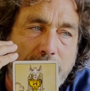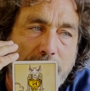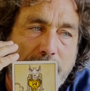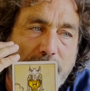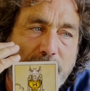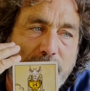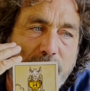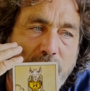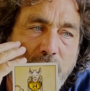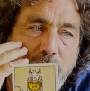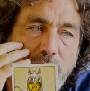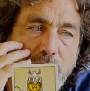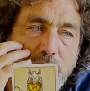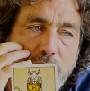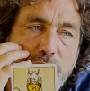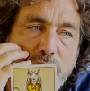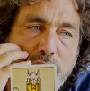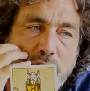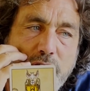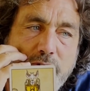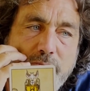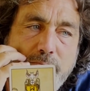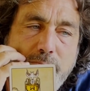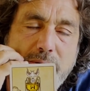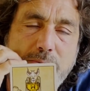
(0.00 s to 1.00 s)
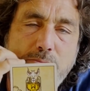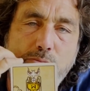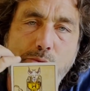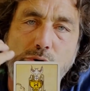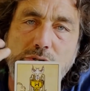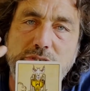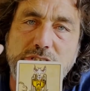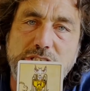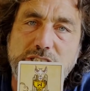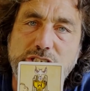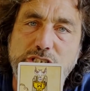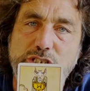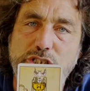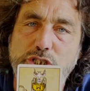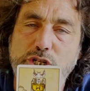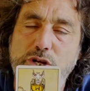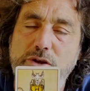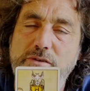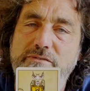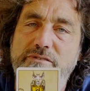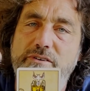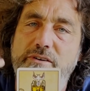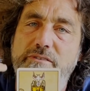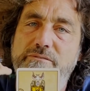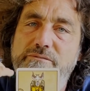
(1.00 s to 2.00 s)
that you've been wanting to
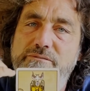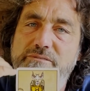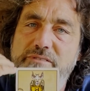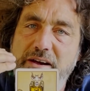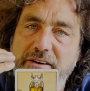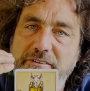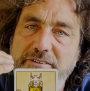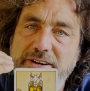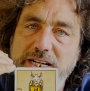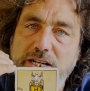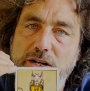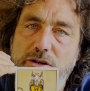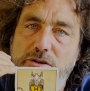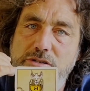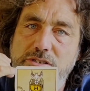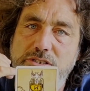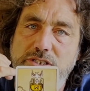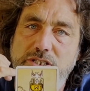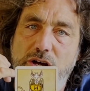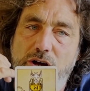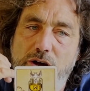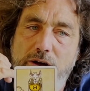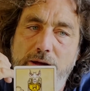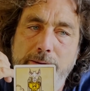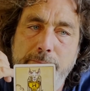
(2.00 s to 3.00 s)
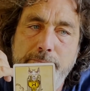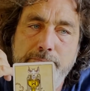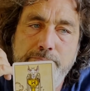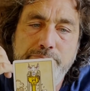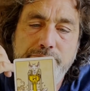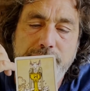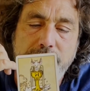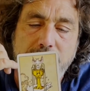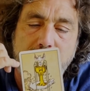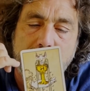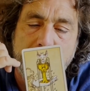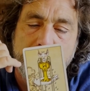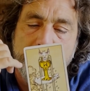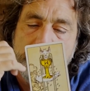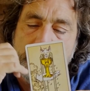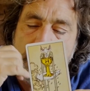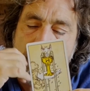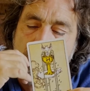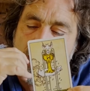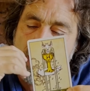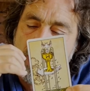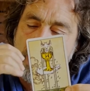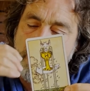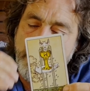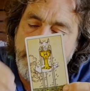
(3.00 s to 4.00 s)
do for a very long time.
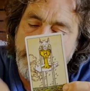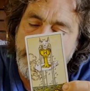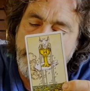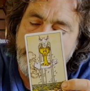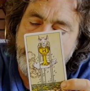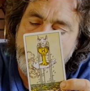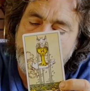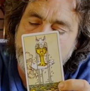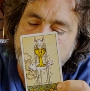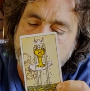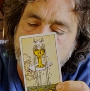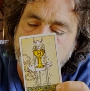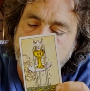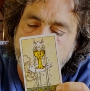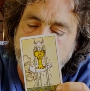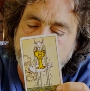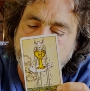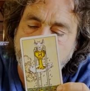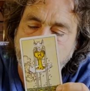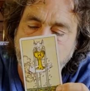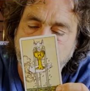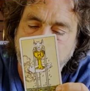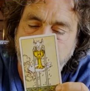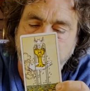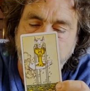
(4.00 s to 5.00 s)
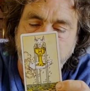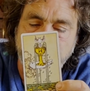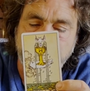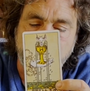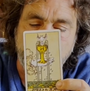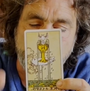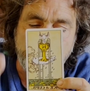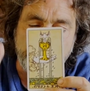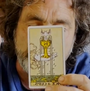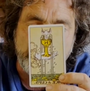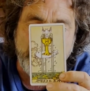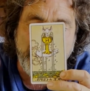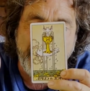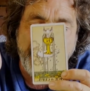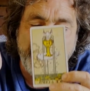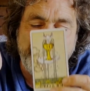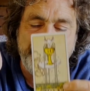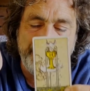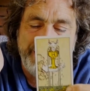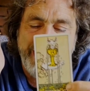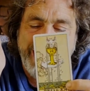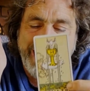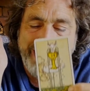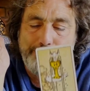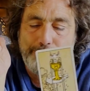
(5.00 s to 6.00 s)
Um,
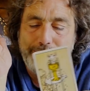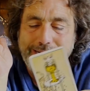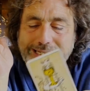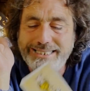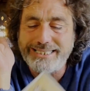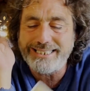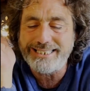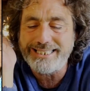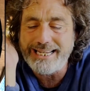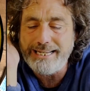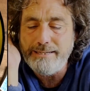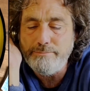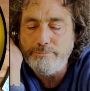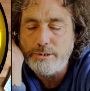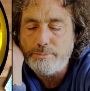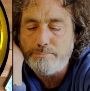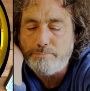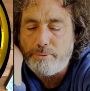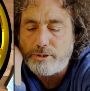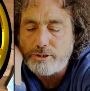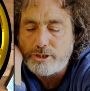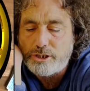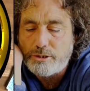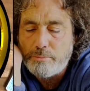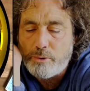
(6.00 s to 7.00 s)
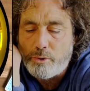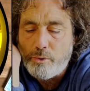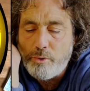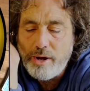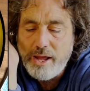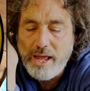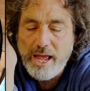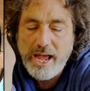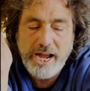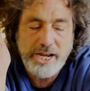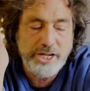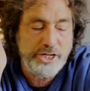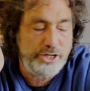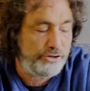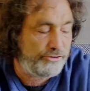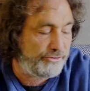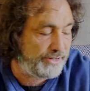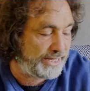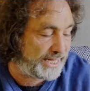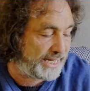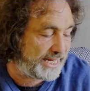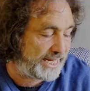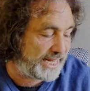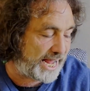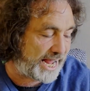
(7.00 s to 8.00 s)
and now it seems possible, and you're
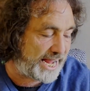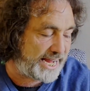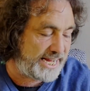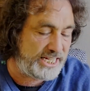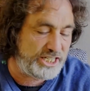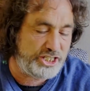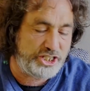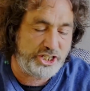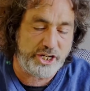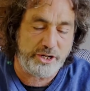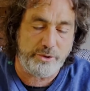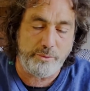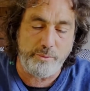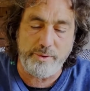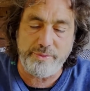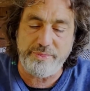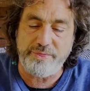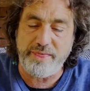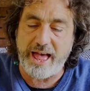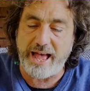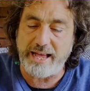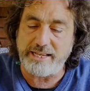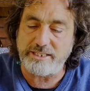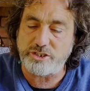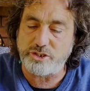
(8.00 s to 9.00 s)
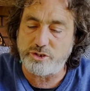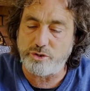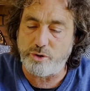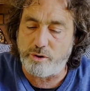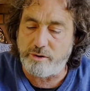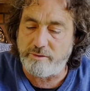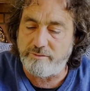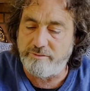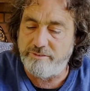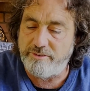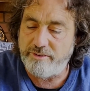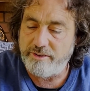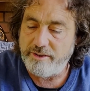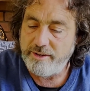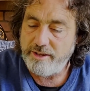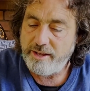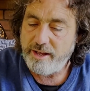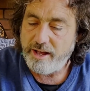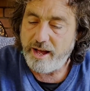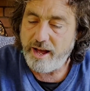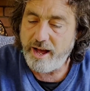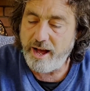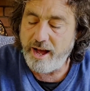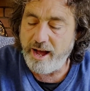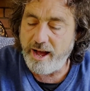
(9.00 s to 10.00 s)
engaging with that sort of
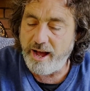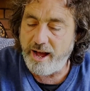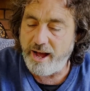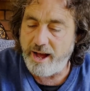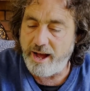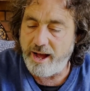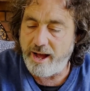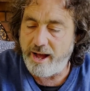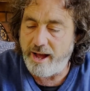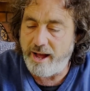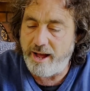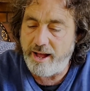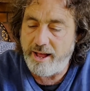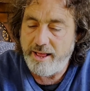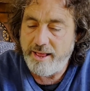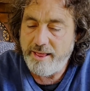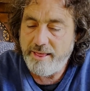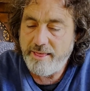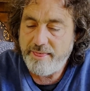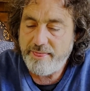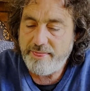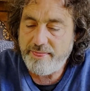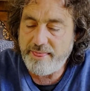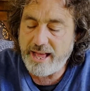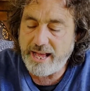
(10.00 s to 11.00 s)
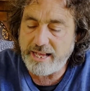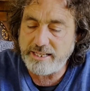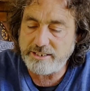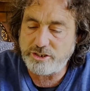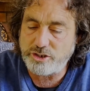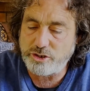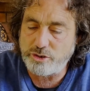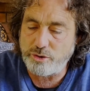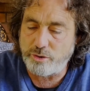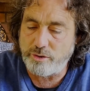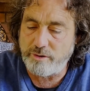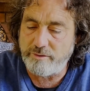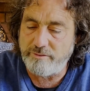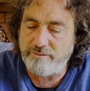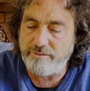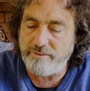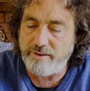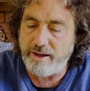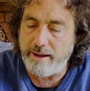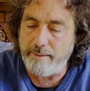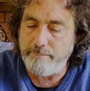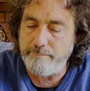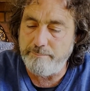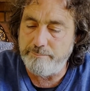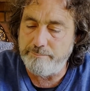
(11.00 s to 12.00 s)
uh, that sort of
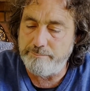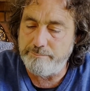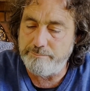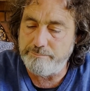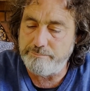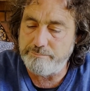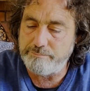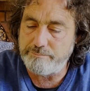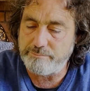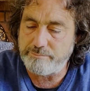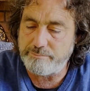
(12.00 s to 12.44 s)
um,